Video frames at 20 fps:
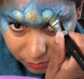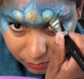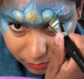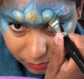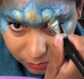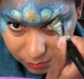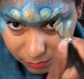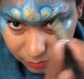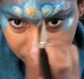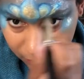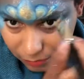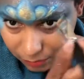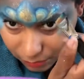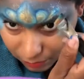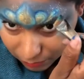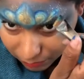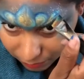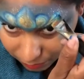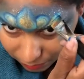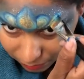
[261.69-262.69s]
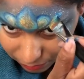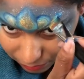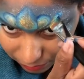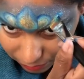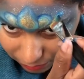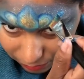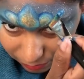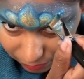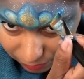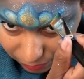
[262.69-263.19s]

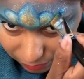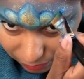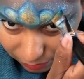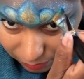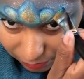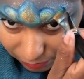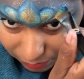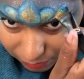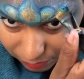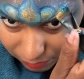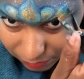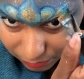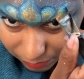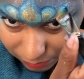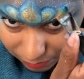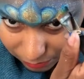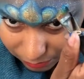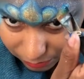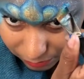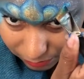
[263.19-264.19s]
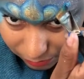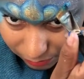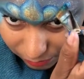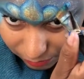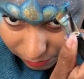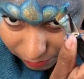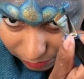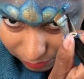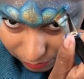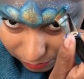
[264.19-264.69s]

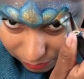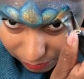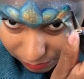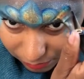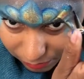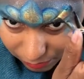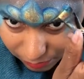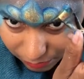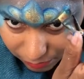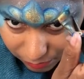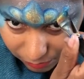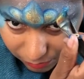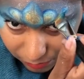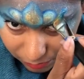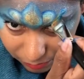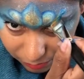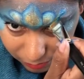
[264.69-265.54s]
(silence)